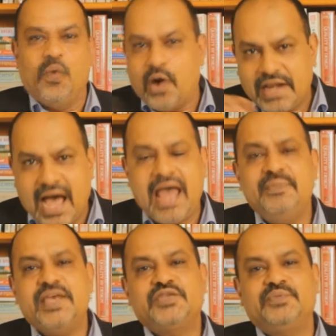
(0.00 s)
What I
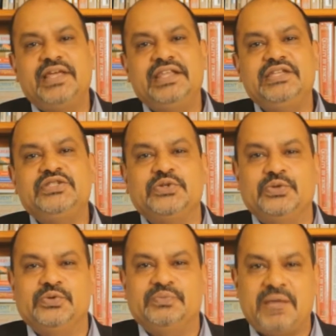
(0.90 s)
am explaining
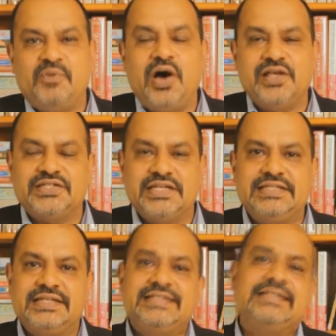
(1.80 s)
to my boss
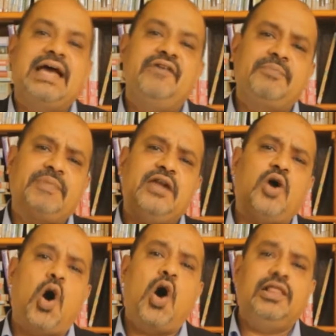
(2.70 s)
is, listen, I've applied
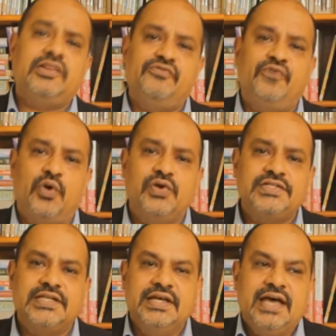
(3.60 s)
all the
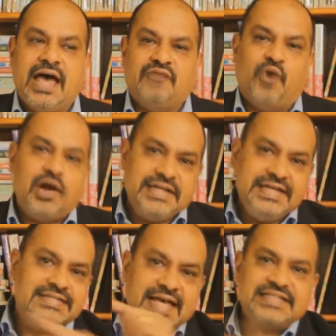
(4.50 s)
force, and what
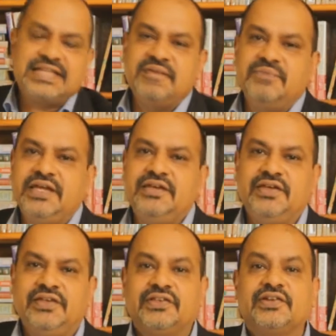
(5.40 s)
he is asking me
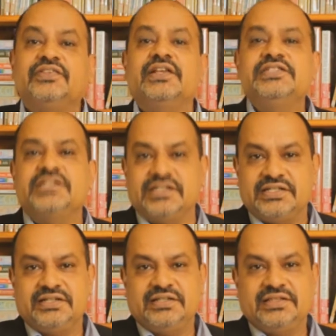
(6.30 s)
is a
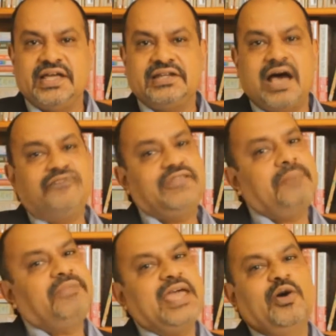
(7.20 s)
resultant, that
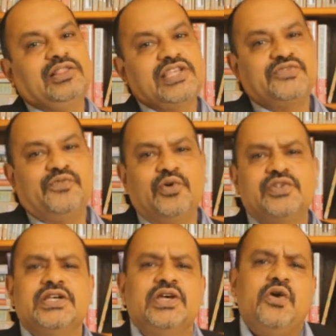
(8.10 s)
after applying all this
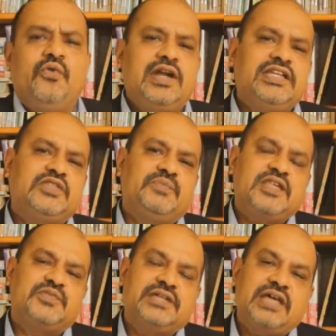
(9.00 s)
force, what
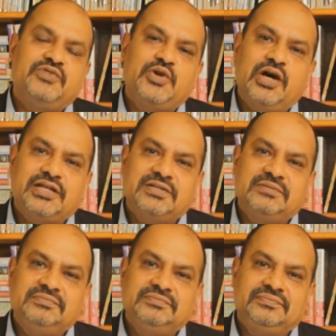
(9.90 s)
displacement have you got?
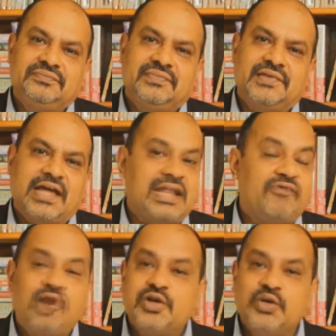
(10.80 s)
And
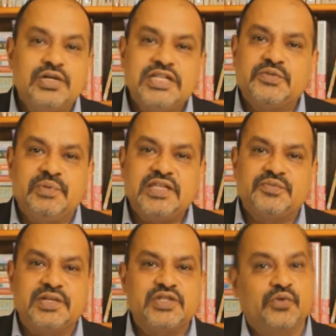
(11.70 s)
I've got no
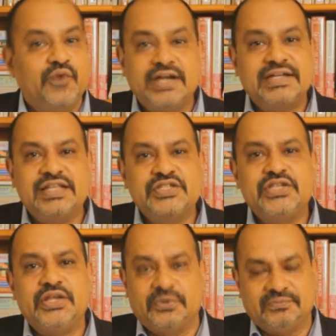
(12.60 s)
displacement, so work done is
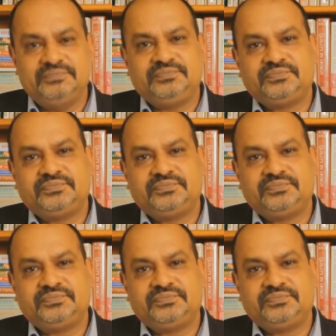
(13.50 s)
zero.